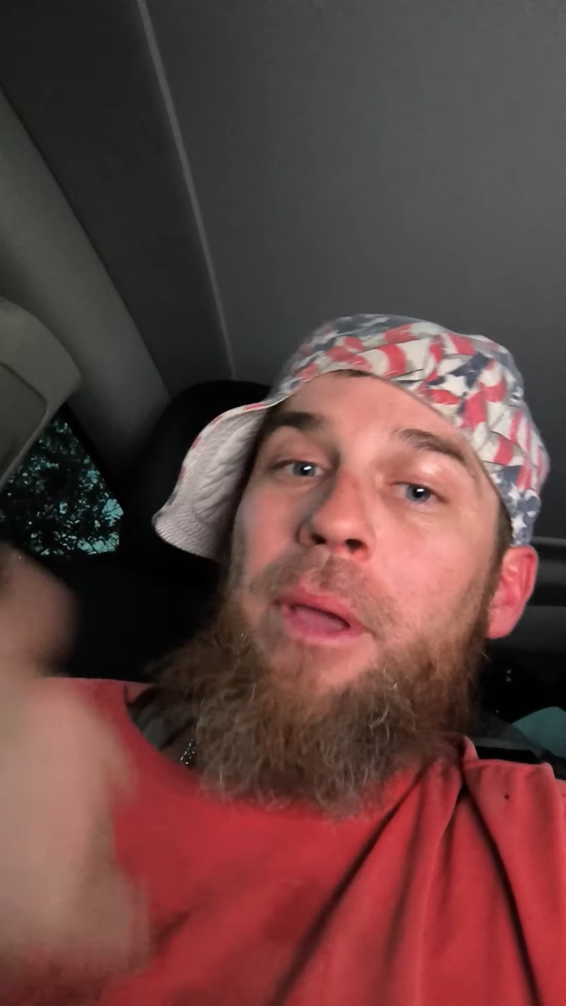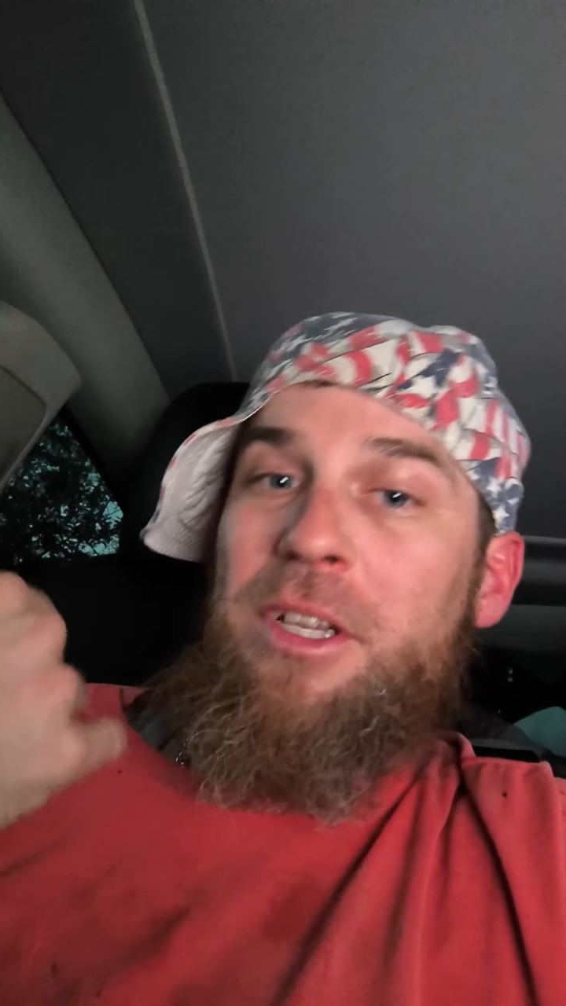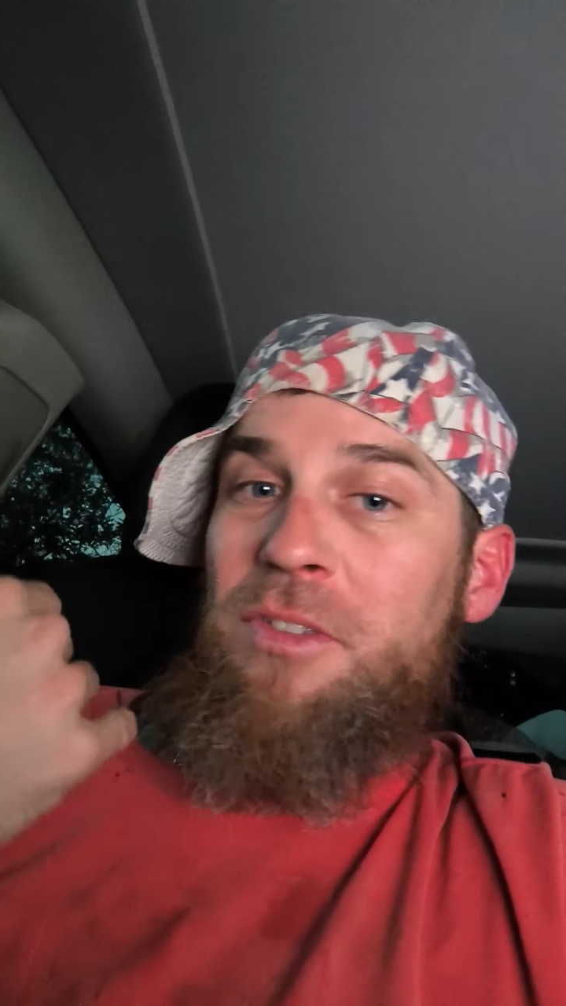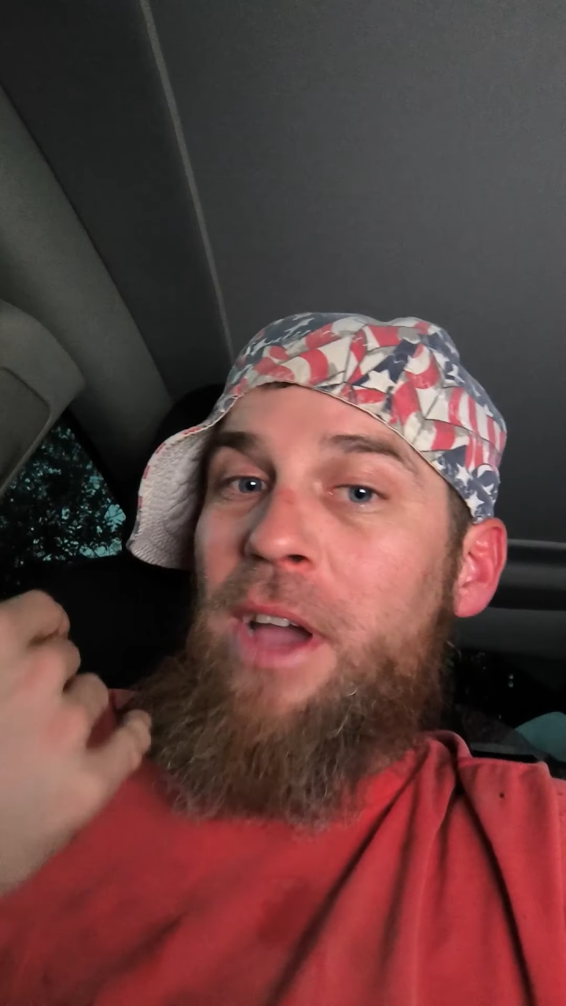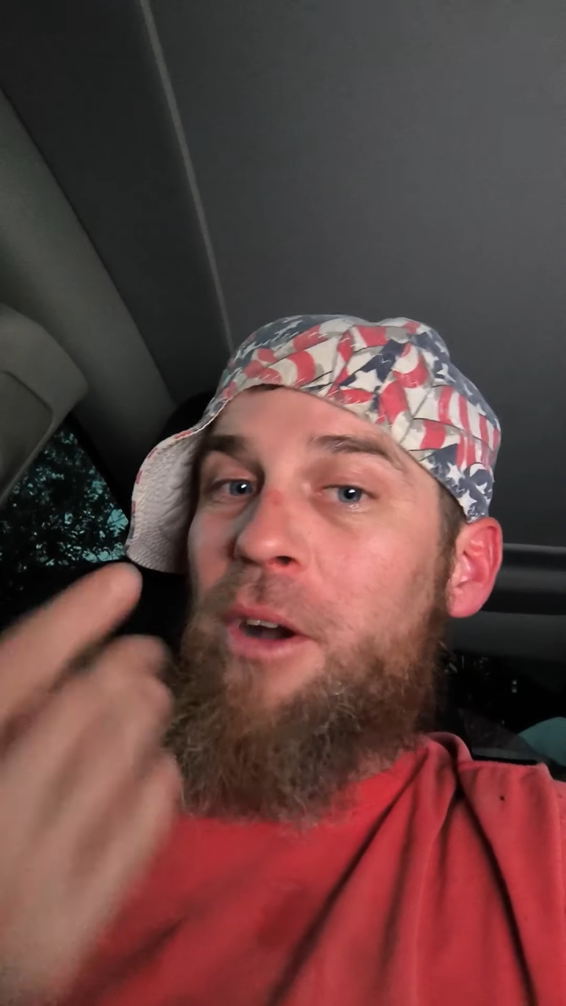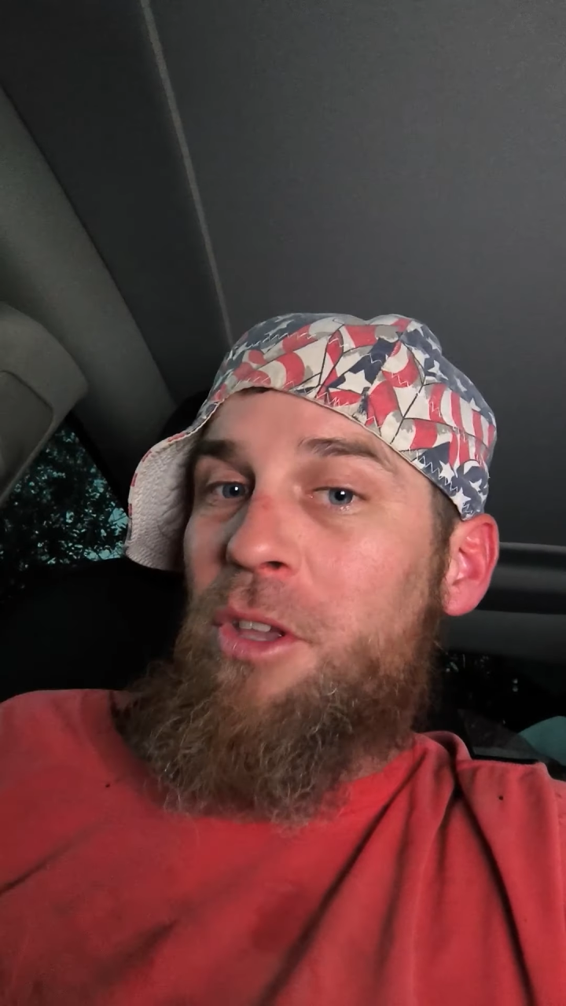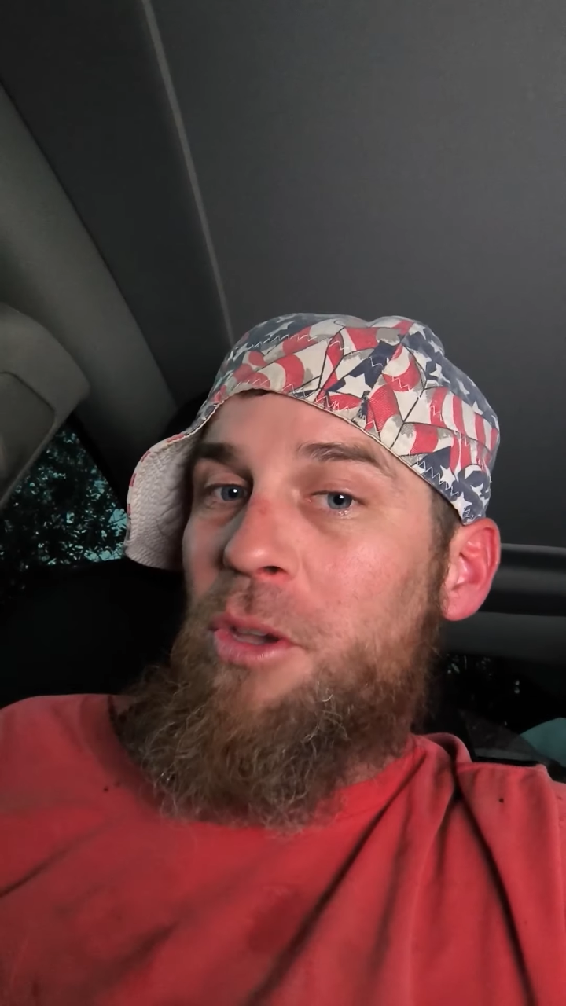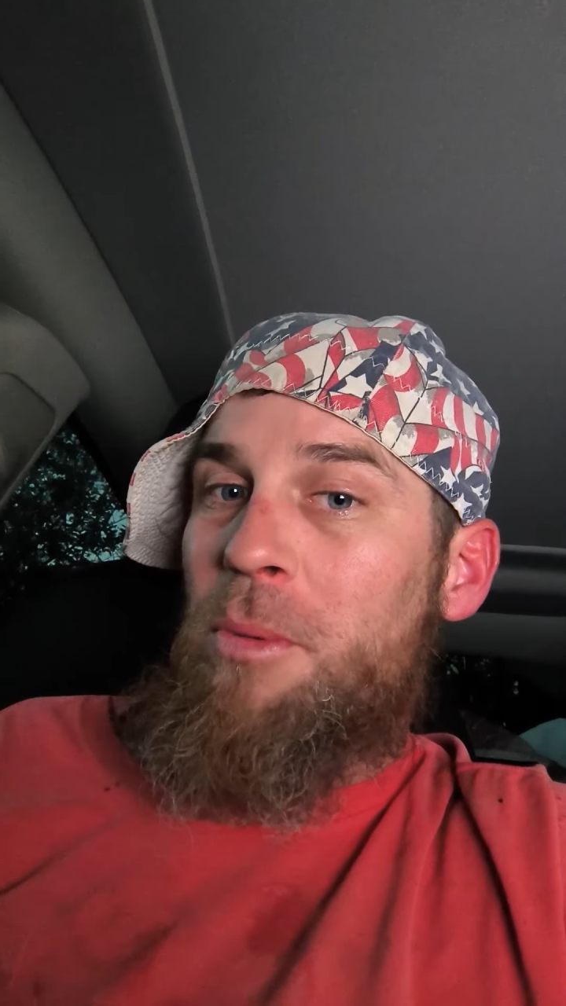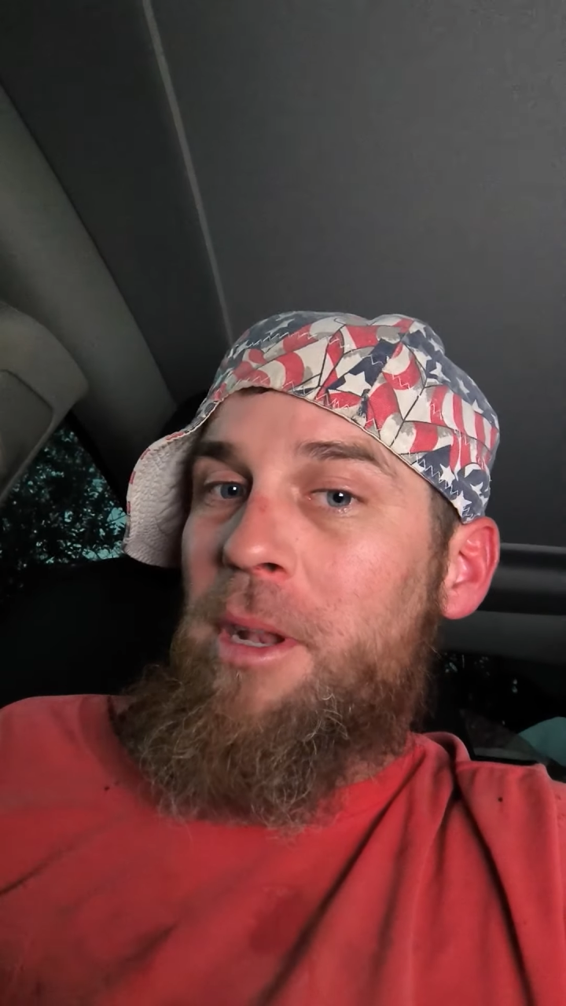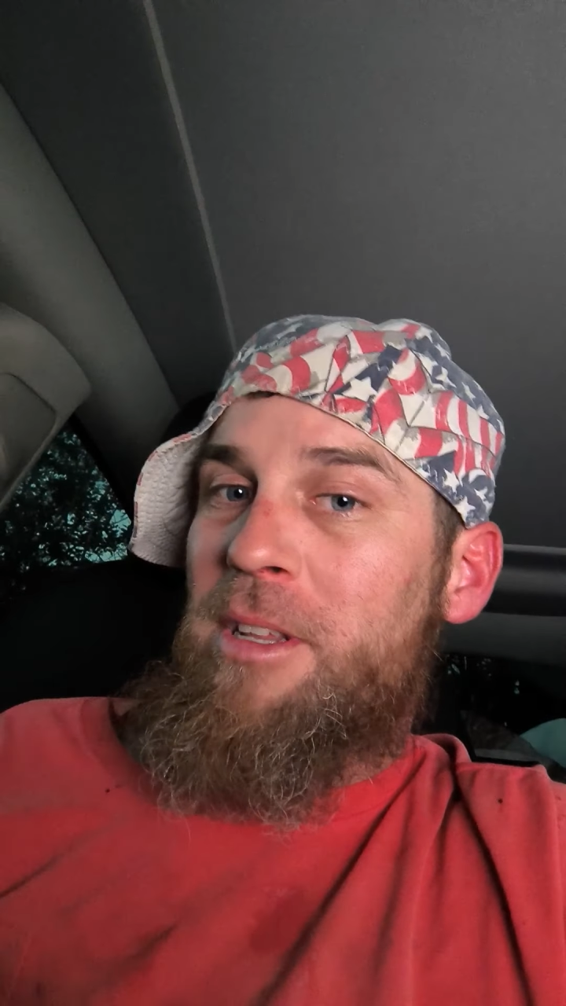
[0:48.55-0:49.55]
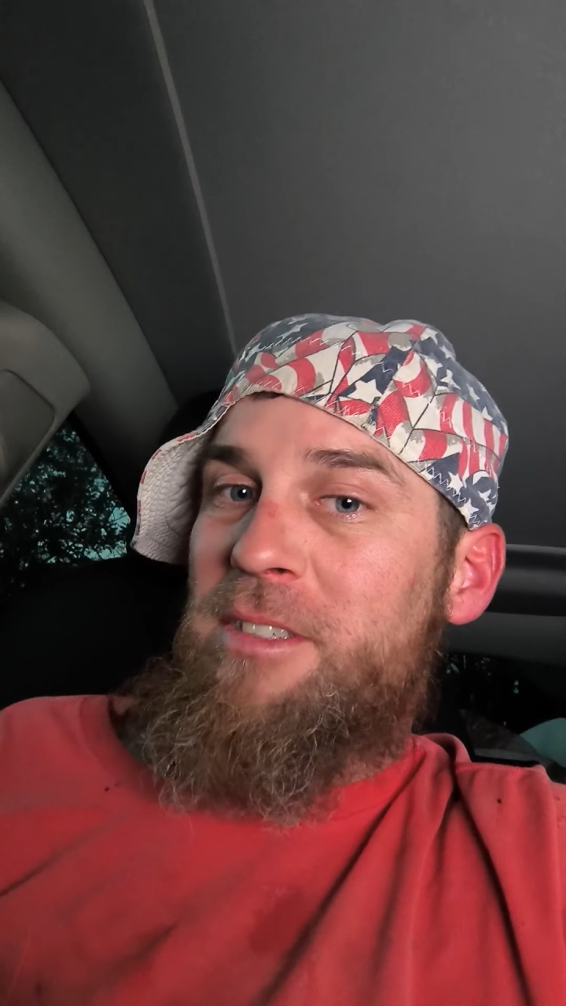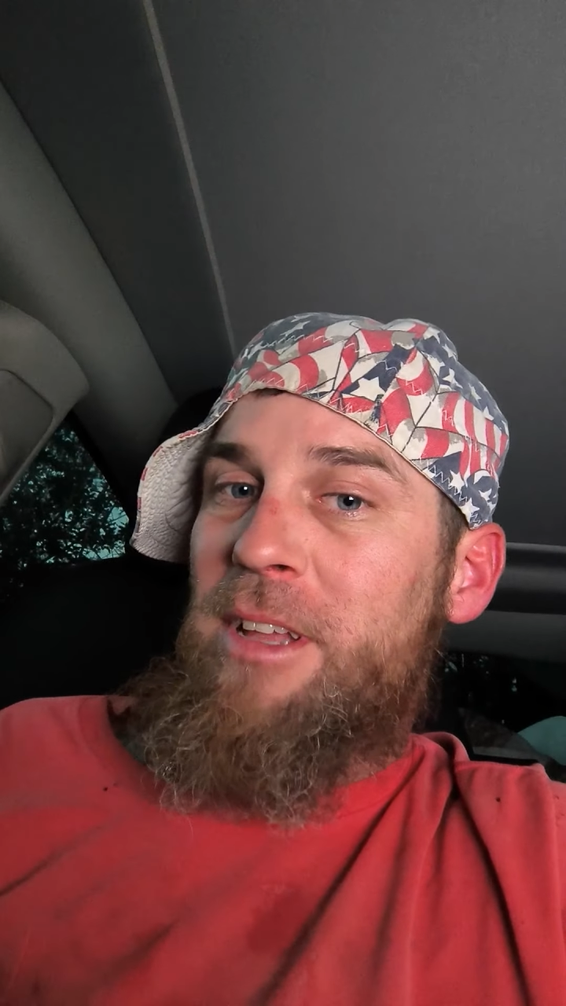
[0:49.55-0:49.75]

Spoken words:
because of how humid it is